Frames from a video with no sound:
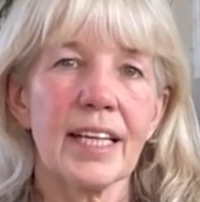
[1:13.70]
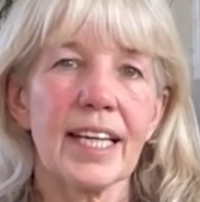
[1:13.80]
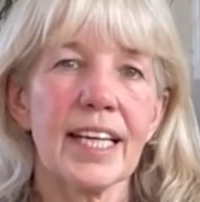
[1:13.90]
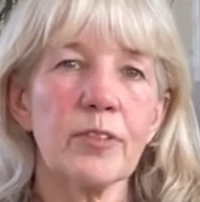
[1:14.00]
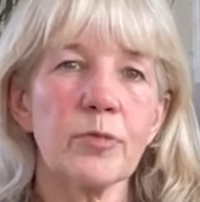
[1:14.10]

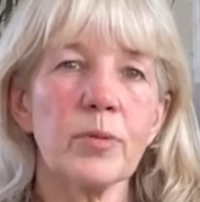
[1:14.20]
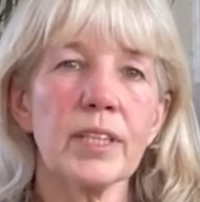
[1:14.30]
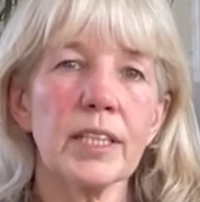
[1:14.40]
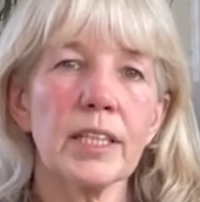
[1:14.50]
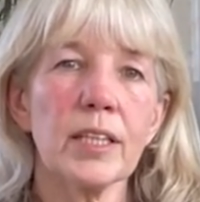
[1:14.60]
if
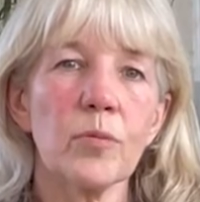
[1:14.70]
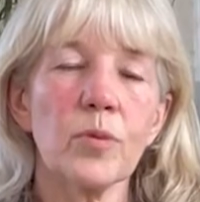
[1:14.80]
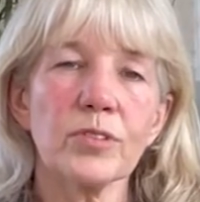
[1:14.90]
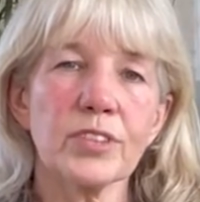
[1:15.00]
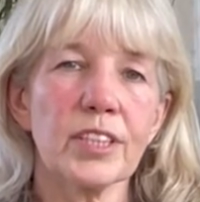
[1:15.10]
we
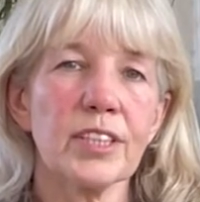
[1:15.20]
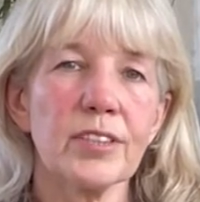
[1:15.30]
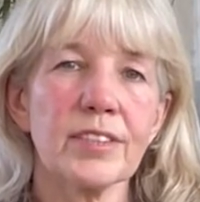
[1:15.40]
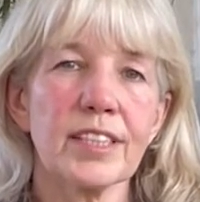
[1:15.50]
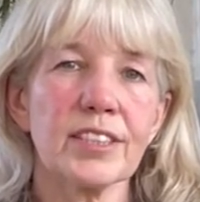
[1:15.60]
want to
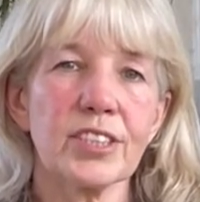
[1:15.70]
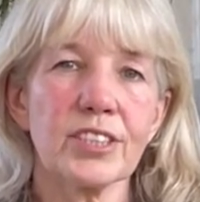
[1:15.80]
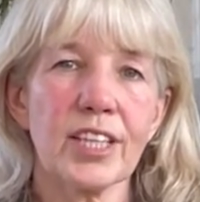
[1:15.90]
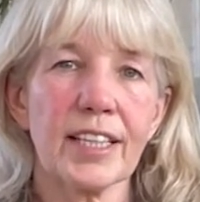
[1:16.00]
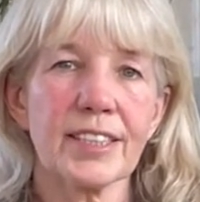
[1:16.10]
use it to
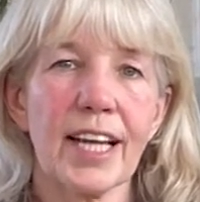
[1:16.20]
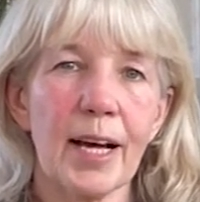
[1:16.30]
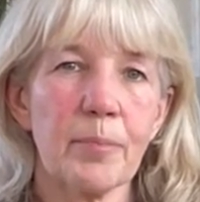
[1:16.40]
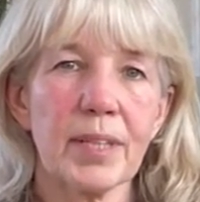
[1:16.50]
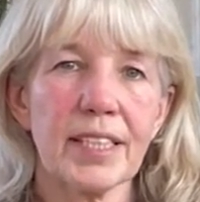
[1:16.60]
change
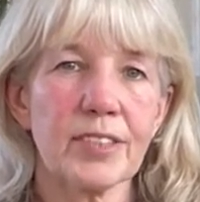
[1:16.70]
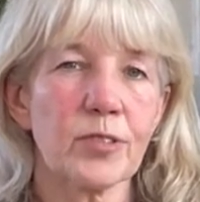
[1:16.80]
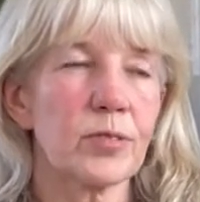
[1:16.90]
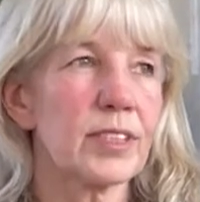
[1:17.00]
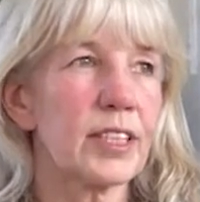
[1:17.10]
habits
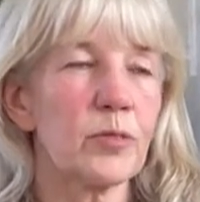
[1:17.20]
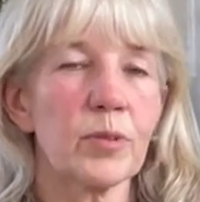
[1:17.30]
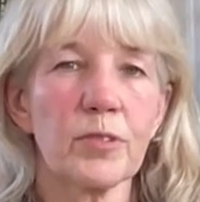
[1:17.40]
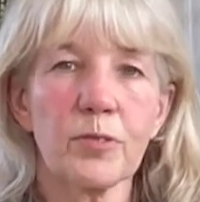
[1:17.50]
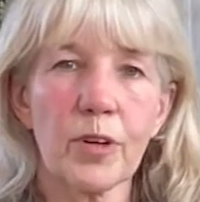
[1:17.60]
or deal
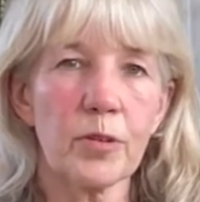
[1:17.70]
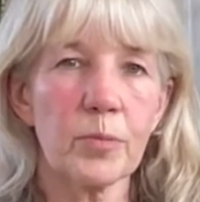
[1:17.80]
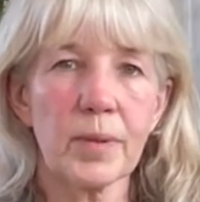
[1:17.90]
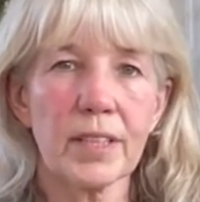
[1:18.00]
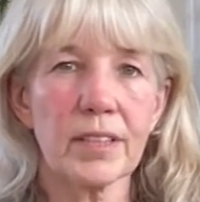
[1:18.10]
with
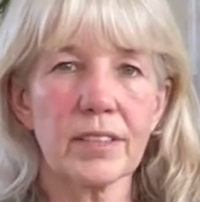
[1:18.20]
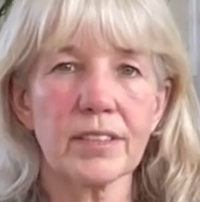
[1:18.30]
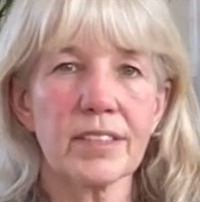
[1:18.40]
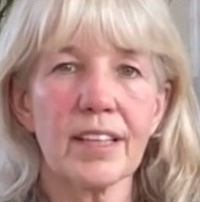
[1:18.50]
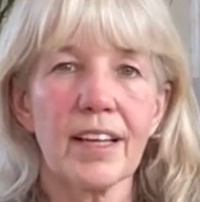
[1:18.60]
phobias,